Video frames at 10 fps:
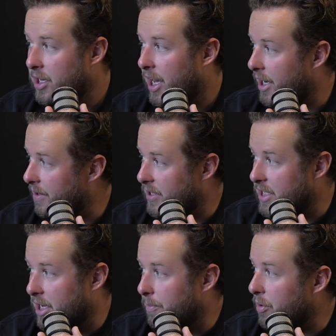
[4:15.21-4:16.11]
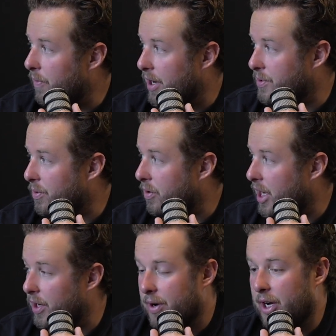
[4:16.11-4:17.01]
End of December, right as we were
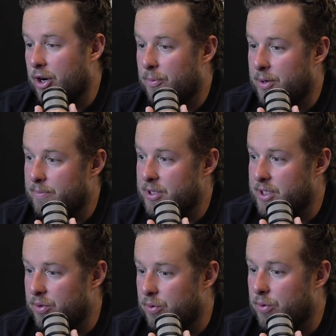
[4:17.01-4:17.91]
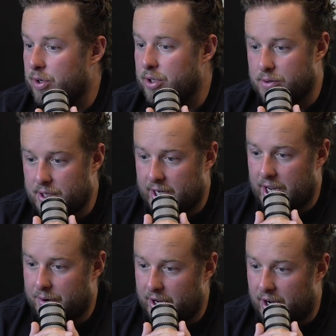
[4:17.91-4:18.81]
getting ready to open up this new Utah
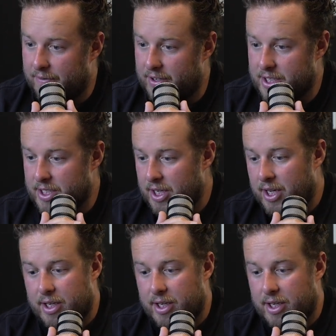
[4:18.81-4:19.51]
County office.